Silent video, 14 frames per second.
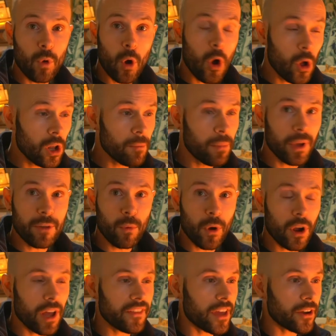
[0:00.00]
All by where
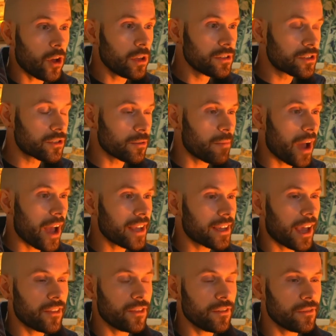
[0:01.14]
that Ulster Bank
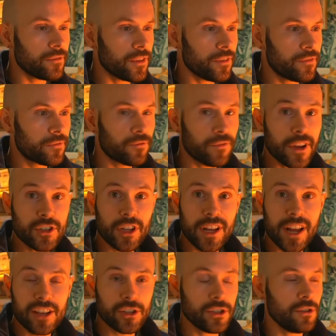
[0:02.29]
and the French
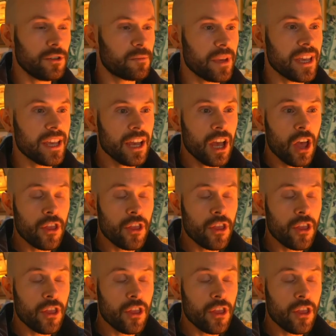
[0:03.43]
Connection used to be.